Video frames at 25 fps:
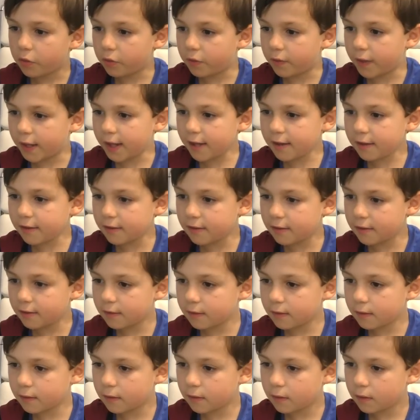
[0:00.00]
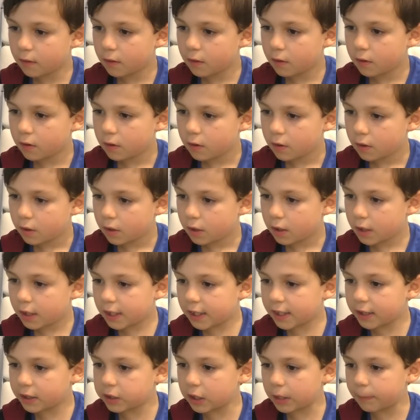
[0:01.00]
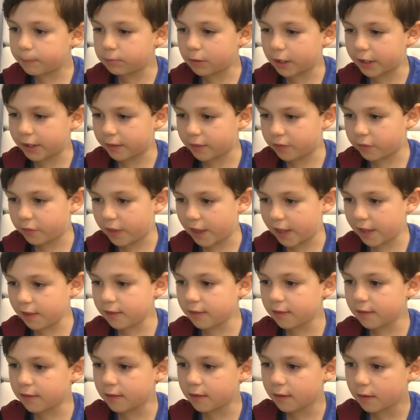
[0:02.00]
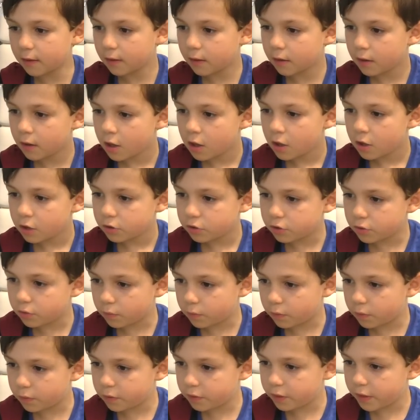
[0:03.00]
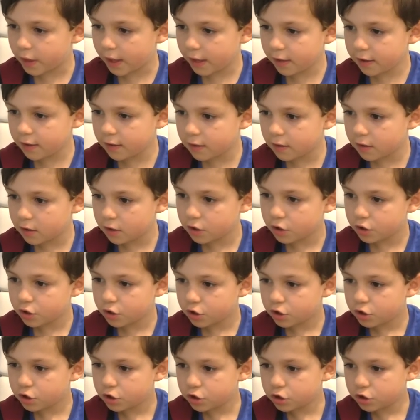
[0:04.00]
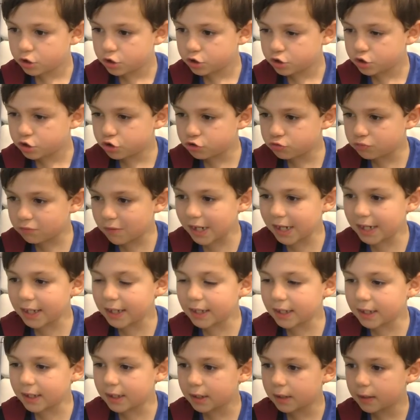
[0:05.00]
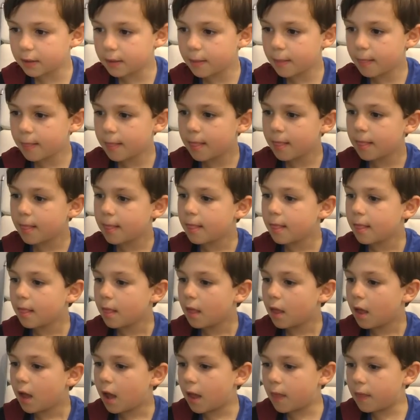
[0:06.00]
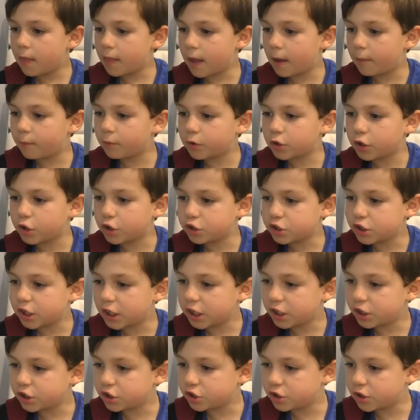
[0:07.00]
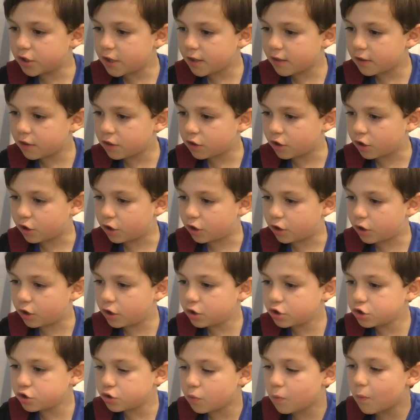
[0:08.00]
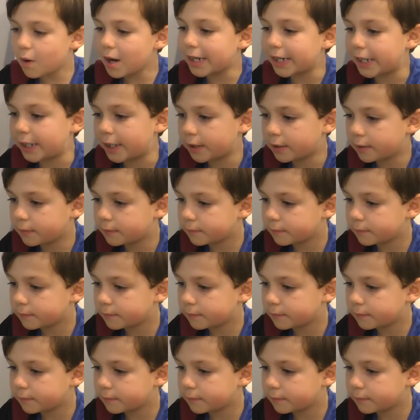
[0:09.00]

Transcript: This. Easily place this. Do this. Shrink. And then we're going to change this to 20.